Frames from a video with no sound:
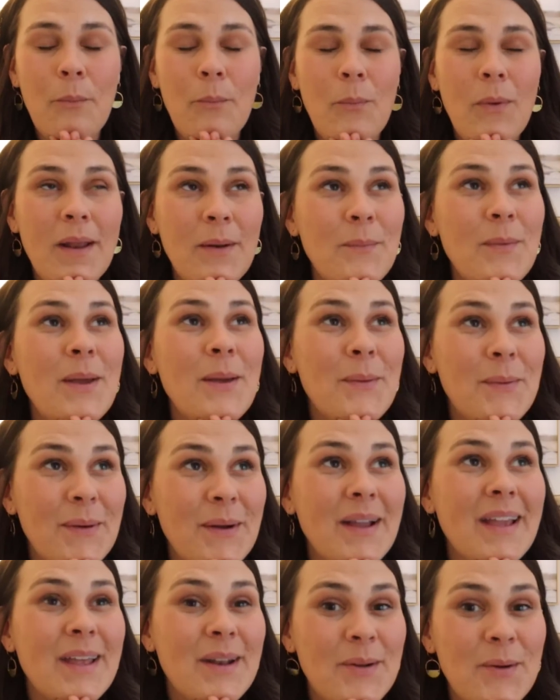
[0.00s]
When we
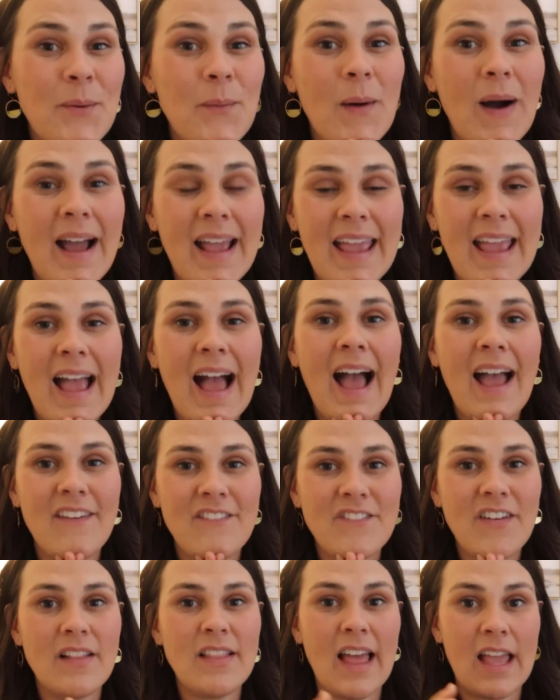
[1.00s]
were in Hawaii,
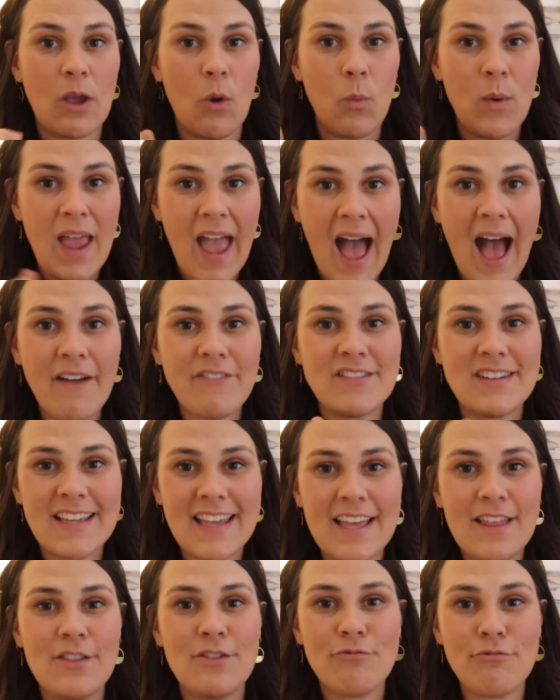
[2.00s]
I felt like we have to
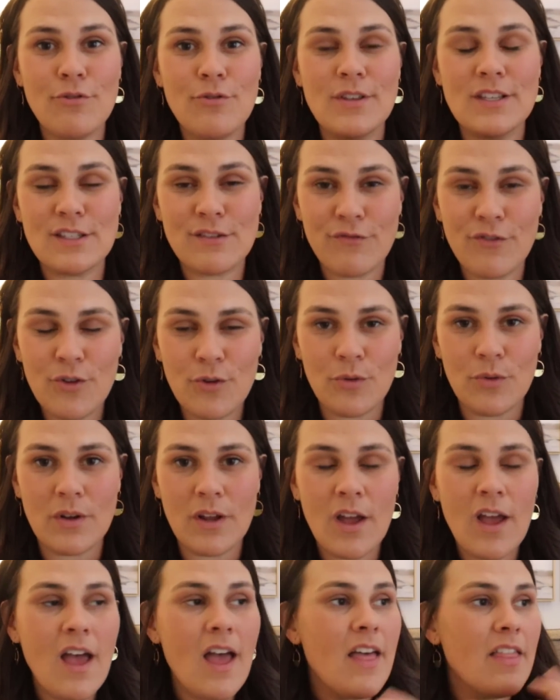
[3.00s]
get through this food.